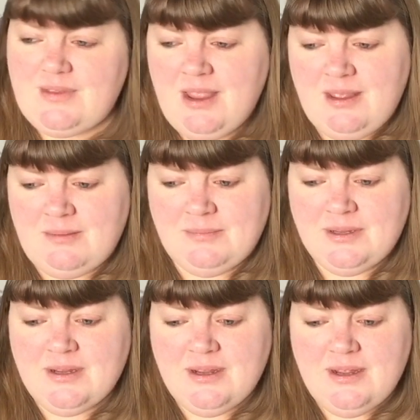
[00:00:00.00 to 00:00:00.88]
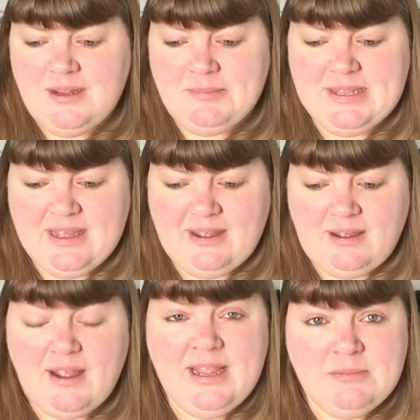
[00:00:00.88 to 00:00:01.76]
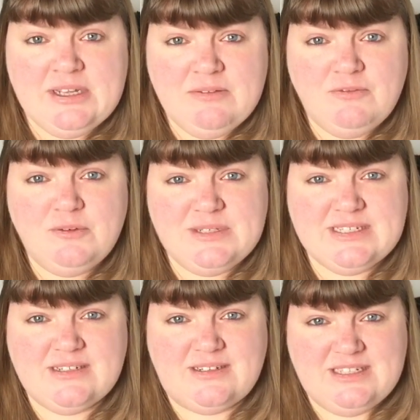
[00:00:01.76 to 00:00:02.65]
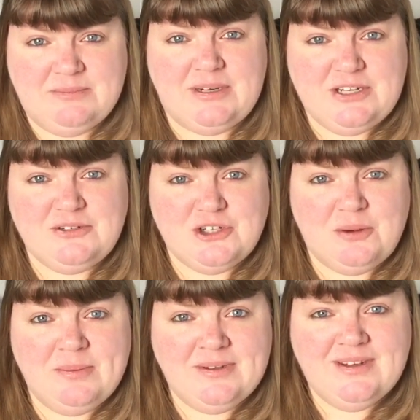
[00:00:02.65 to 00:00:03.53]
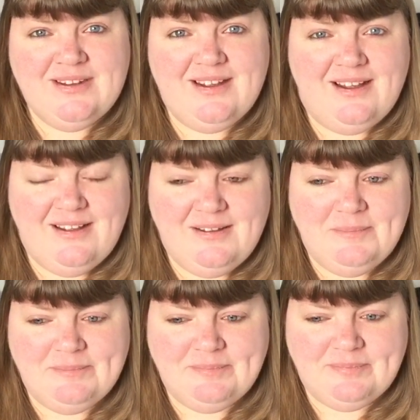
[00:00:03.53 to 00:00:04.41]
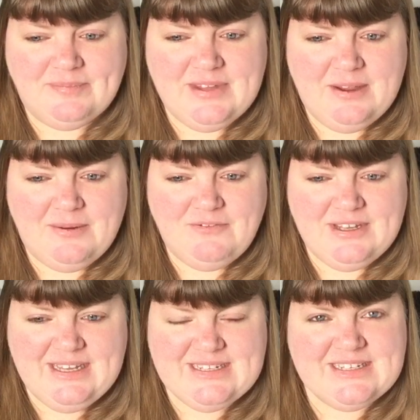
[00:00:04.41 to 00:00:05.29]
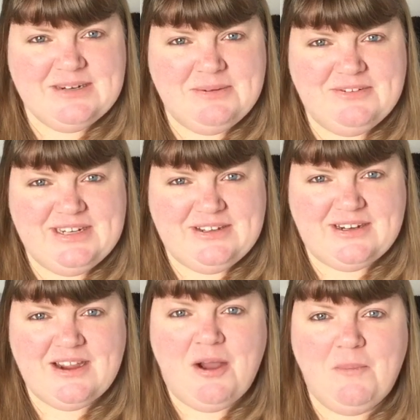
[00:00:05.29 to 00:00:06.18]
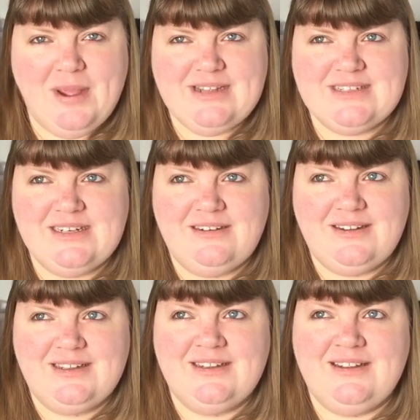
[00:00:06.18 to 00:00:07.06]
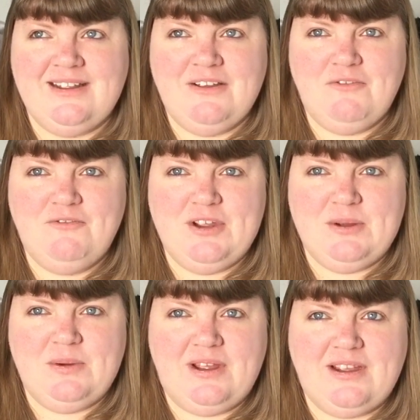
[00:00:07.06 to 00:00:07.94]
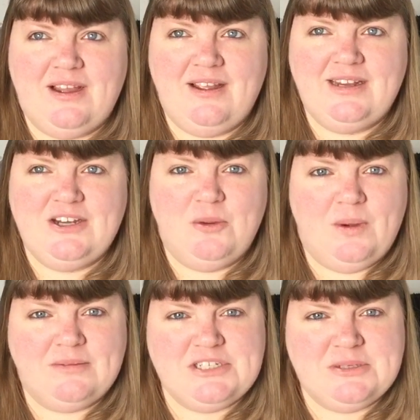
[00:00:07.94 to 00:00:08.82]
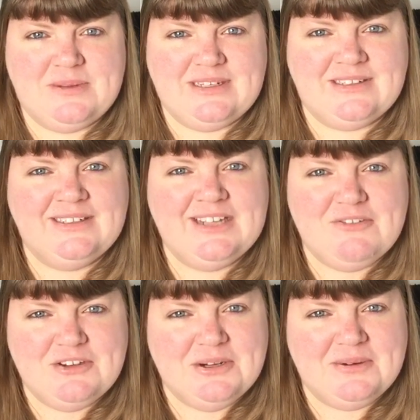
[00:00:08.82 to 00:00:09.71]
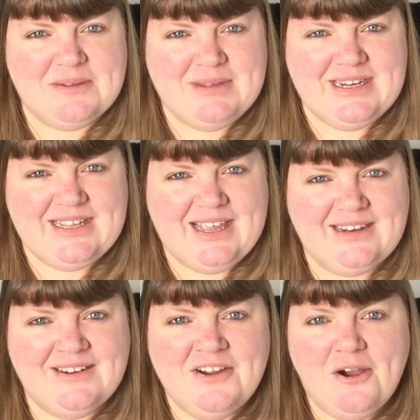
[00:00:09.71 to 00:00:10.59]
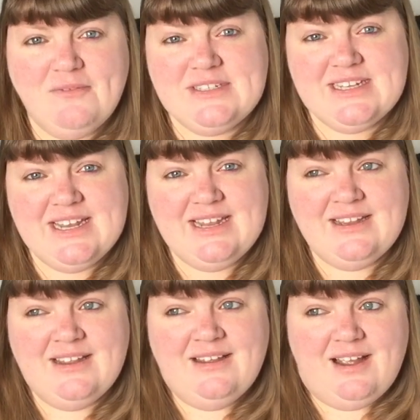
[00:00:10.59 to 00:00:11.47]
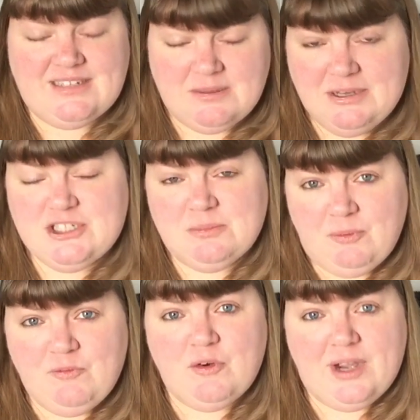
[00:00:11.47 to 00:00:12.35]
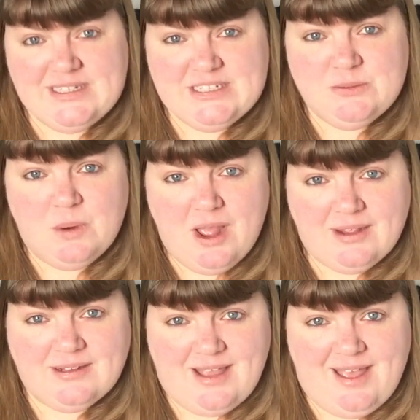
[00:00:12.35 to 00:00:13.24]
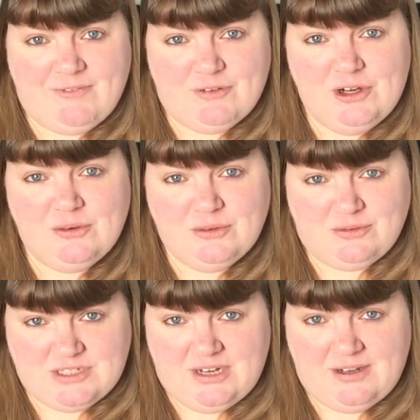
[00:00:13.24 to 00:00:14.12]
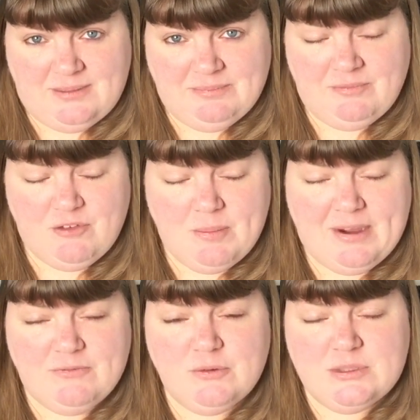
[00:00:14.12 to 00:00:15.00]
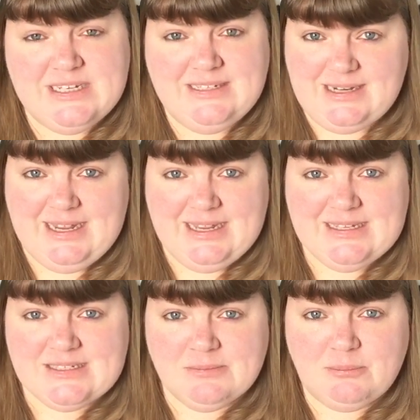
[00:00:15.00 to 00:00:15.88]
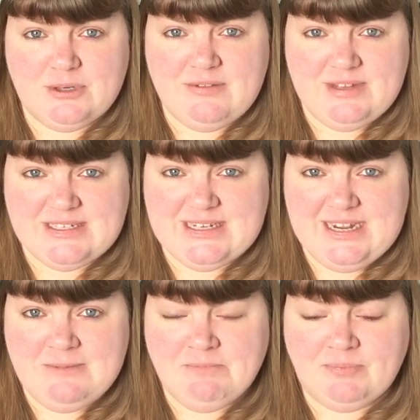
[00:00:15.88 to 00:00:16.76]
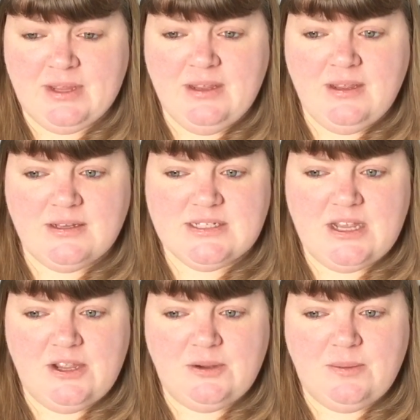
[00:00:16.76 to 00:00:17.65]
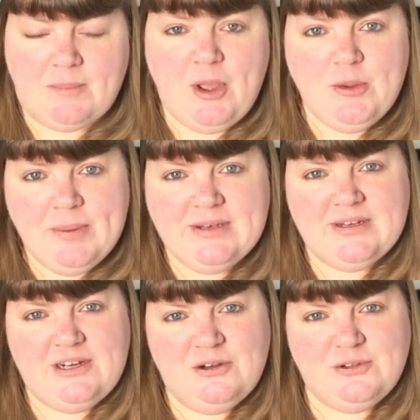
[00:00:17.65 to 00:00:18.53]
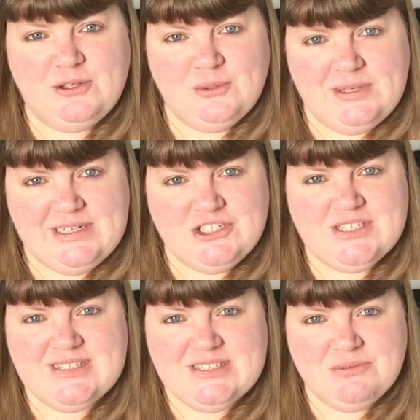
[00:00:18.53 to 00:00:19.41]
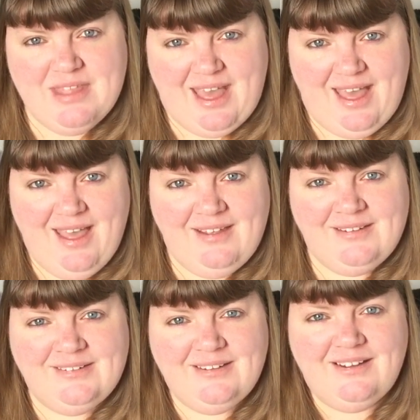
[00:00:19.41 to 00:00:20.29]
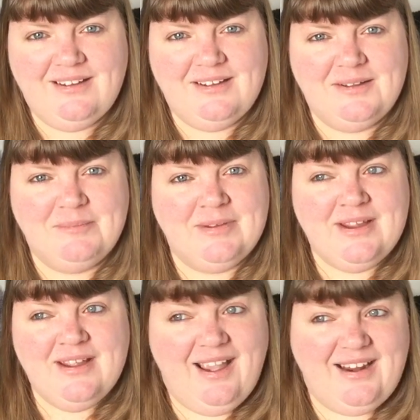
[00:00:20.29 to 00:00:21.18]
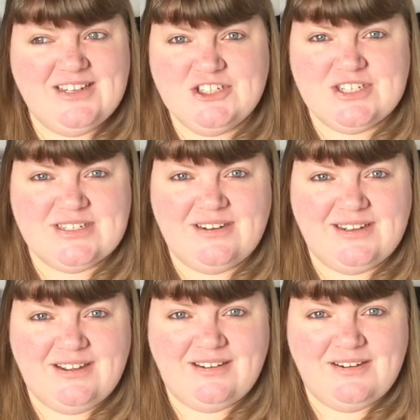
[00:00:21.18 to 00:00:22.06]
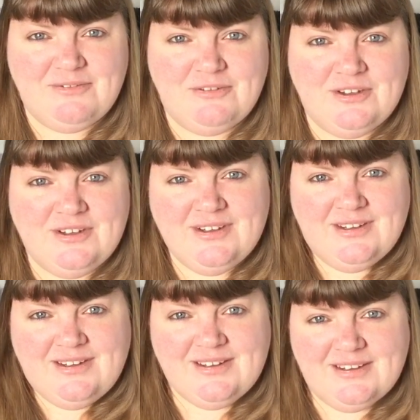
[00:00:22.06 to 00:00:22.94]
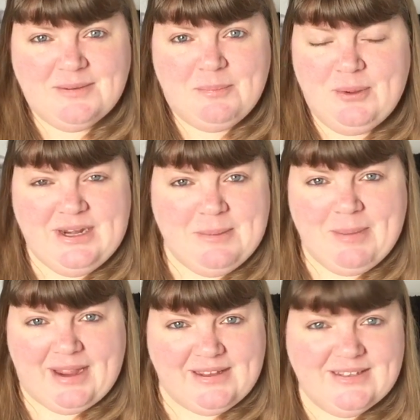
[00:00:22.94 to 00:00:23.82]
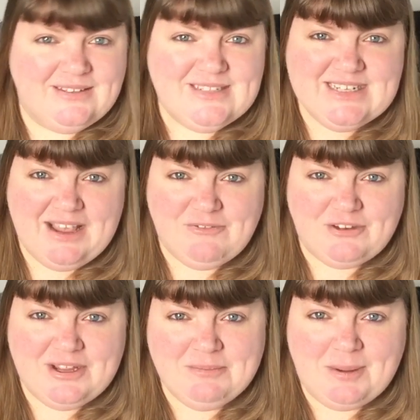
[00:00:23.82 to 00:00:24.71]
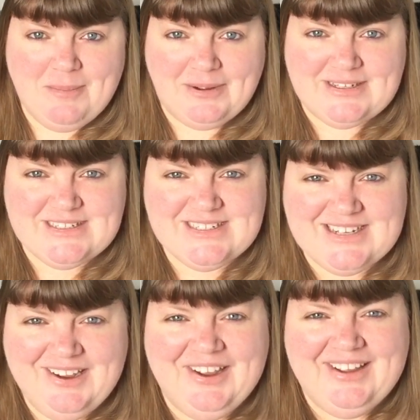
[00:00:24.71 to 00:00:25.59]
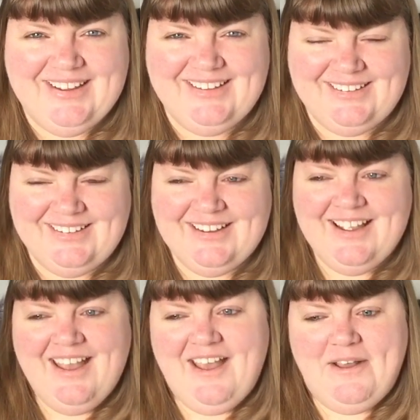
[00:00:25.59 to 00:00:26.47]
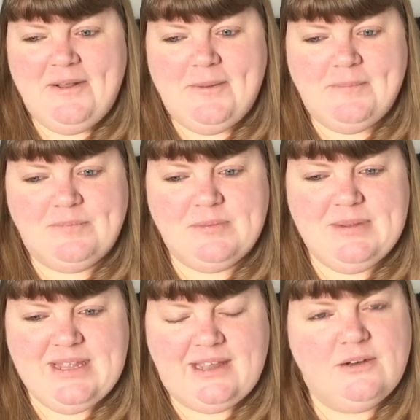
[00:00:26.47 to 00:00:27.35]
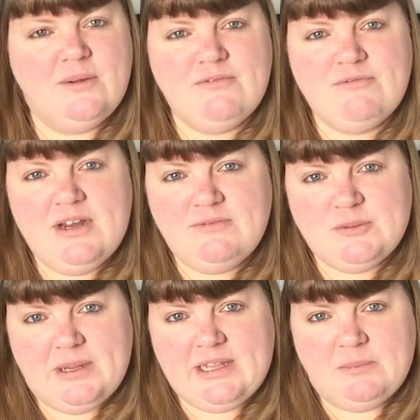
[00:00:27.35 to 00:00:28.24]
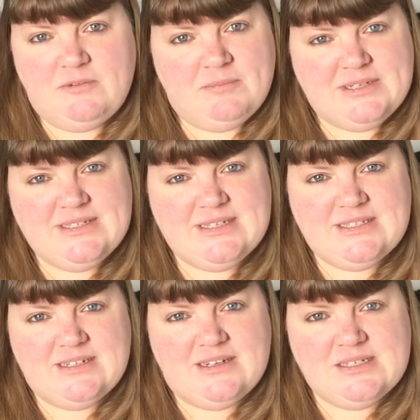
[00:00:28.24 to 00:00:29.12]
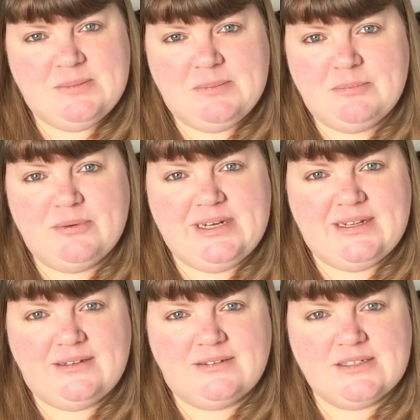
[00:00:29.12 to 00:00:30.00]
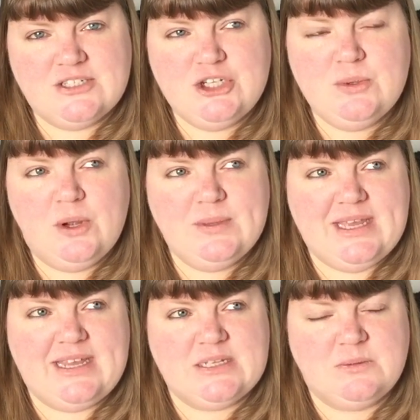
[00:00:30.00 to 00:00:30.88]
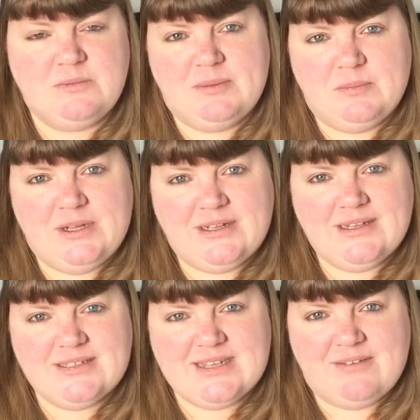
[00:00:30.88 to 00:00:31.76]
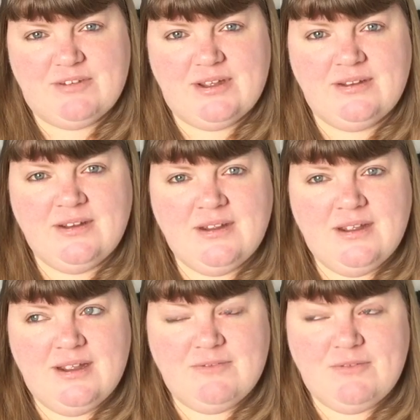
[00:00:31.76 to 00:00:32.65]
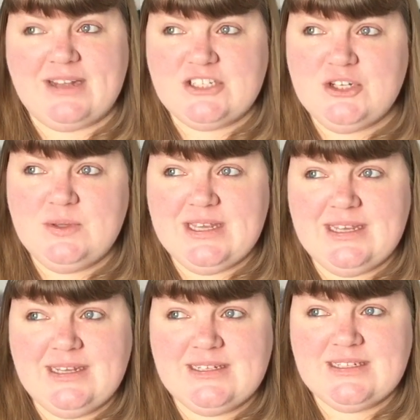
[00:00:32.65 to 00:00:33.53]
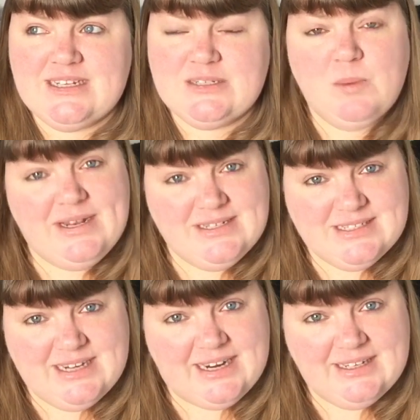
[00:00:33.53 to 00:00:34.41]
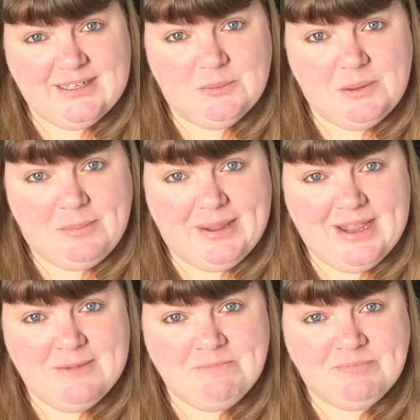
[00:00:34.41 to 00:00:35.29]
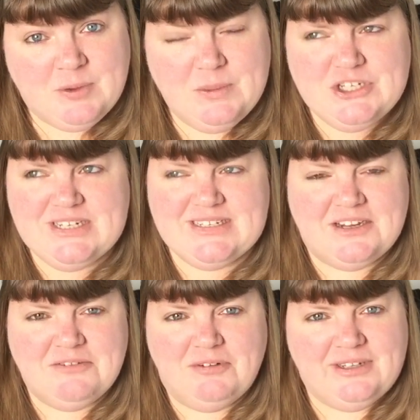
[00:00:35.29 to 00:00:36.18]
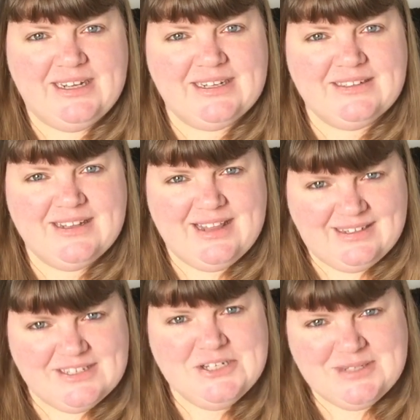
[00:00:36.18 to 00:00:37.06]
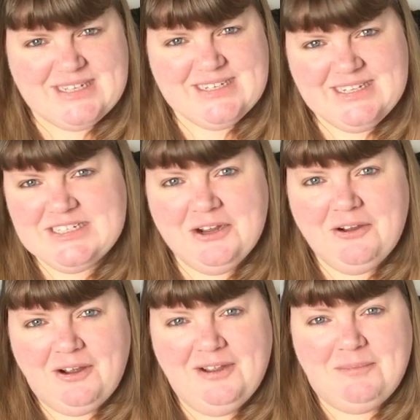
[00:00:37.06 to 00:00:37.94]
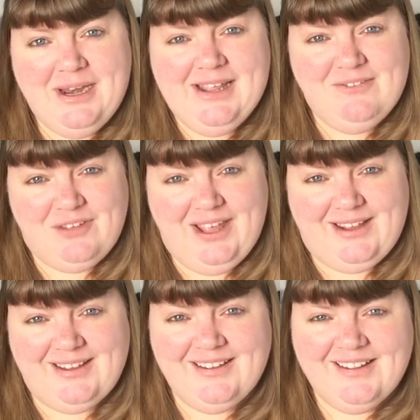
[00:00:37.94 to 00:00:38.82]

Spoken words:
But yeah, I am looking forward to starting my new job. Yeah, I think it's going to be really good. I can't wait till I feel like I know what I'm doing, if you know what I mean again. Obviously, as I mentioned before, I did work there for a long time, for about 14 years previously. So I'm hoping that a lot of the knowledge is still there. And it's just like kind of putting it back together in my mind. So, but yeah, no, I've loved working with my sister. It's been brilliant. It's 2 whole years we've been working together. In fact, 2 years this Wednesday it would be, which is ironic that then 2 days later I'm leaving.